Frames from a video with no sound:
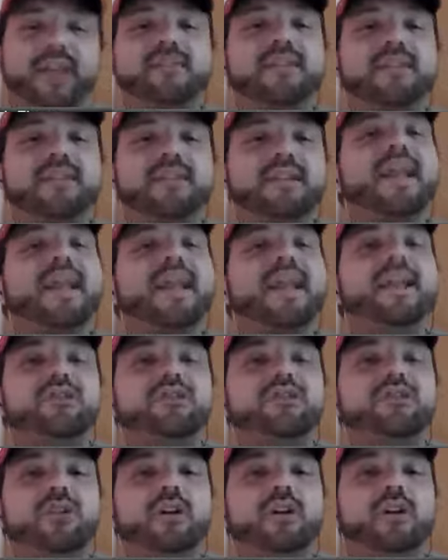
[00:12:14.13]
the
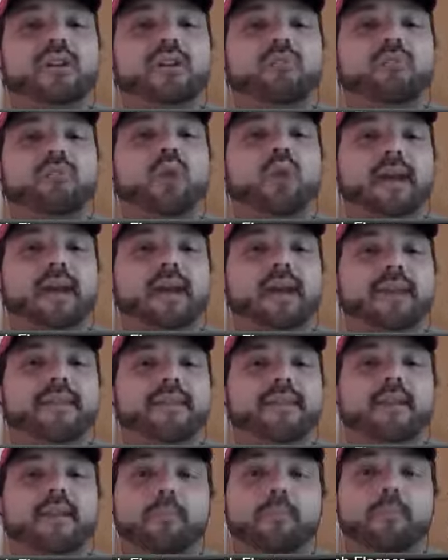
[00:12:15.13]
nature of what I
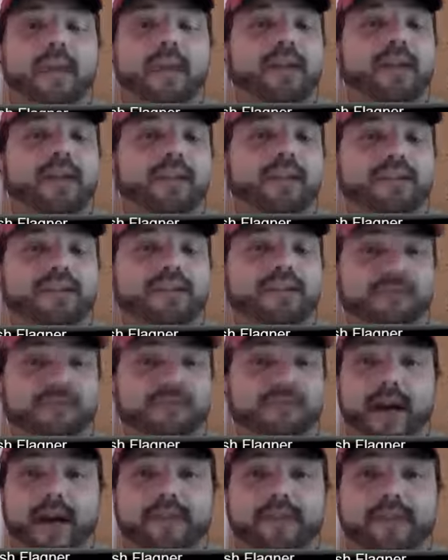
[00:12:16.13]
think made this a
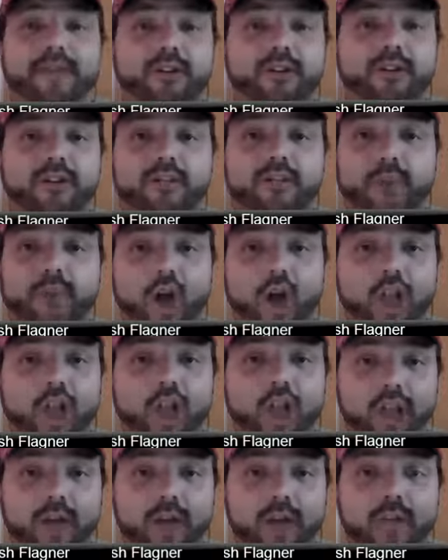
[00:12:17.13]
500 ball
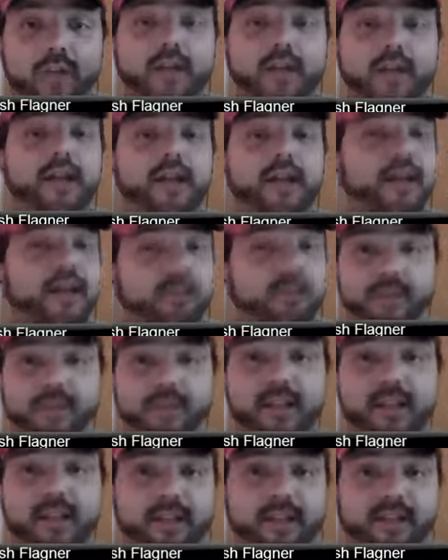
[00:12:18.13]
club at the
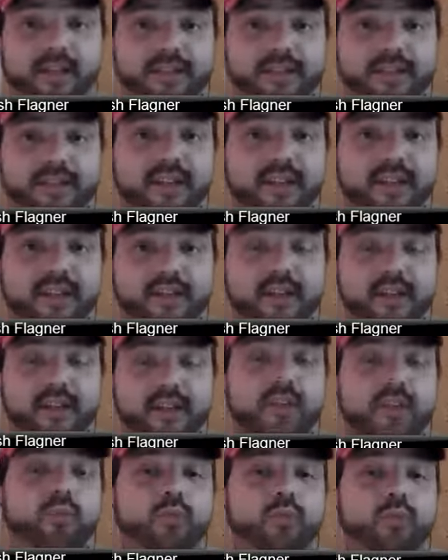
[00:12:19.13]
beginning of the season,
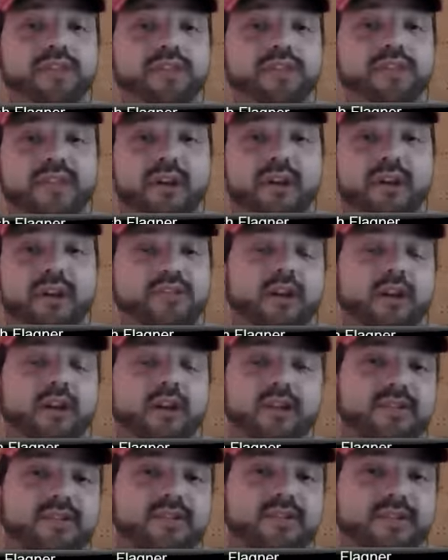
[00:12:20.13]
and we're just now
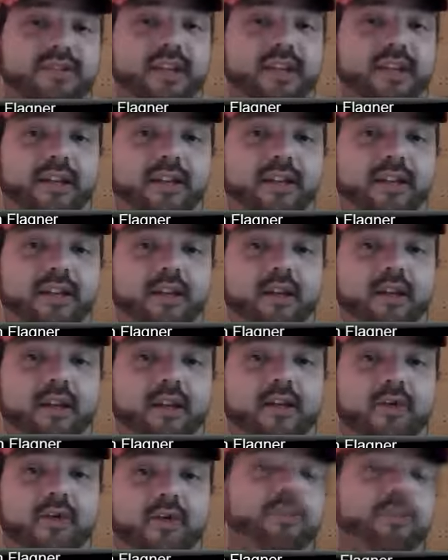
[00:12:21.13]
starting to see it
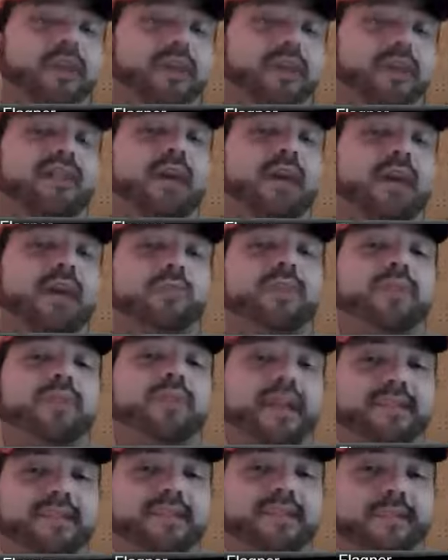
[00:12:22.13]
because now we're
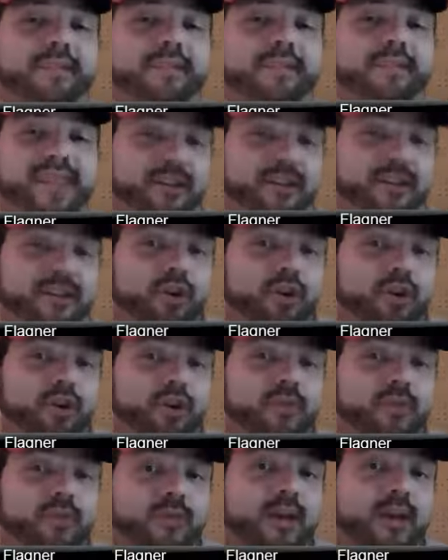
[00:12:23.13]
playing teams that are as good
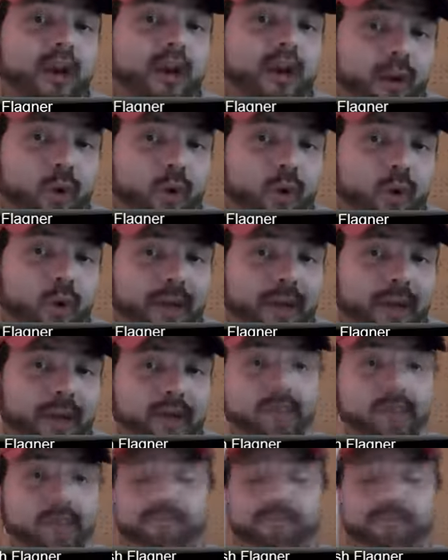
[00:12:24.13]
as we are or better.